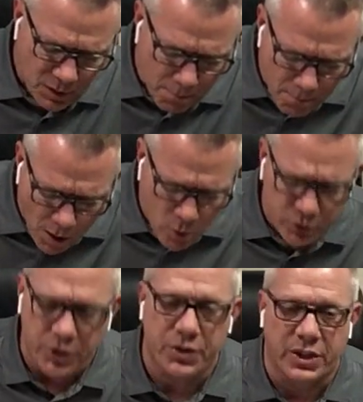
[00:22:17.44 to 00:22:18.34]

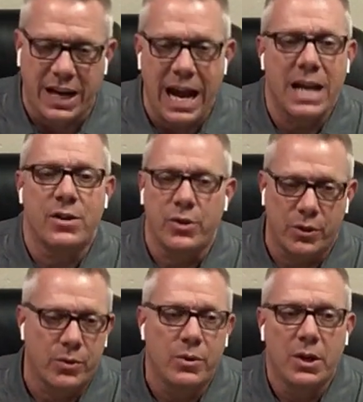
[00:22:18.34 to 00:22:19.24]
Moses can
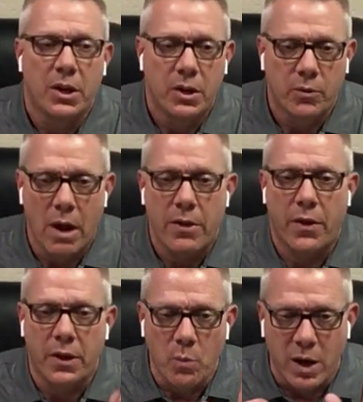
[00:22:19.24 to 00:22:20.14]
do rather
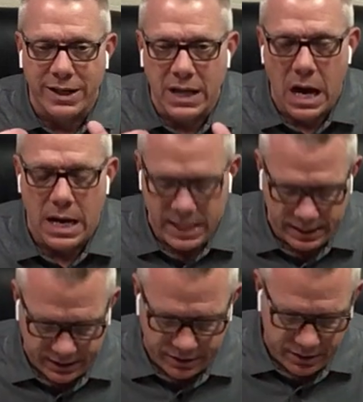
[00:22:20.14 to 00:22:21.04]
than what God
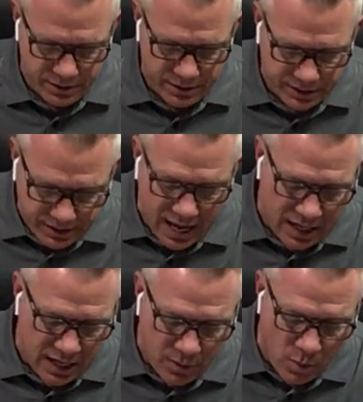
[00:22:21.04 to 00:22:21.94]
has said
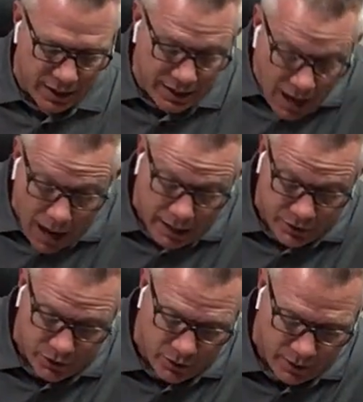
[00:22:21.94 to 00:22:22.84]
and what God is
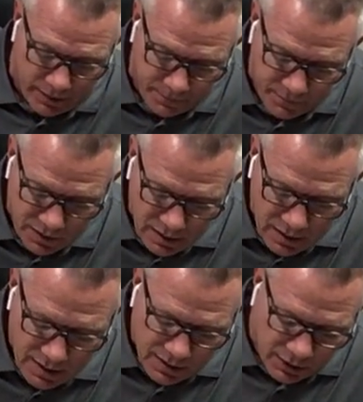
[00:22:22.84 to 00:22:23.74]
doing.
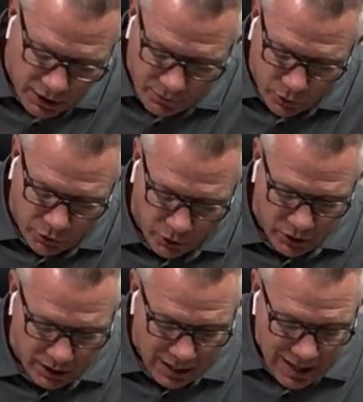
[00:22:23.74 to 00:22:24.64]
Look at verse
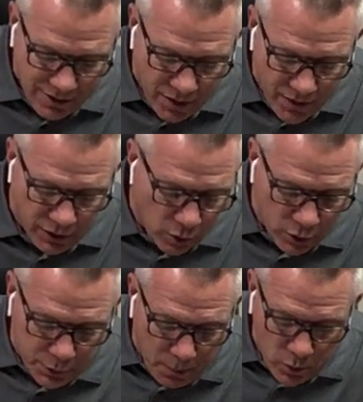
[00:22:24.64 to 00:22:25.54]
13. Then the Lord
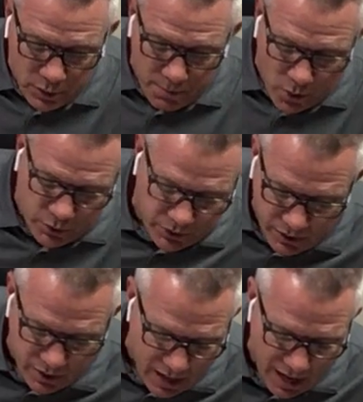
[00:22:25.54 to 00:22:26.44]
spoke to Moses and to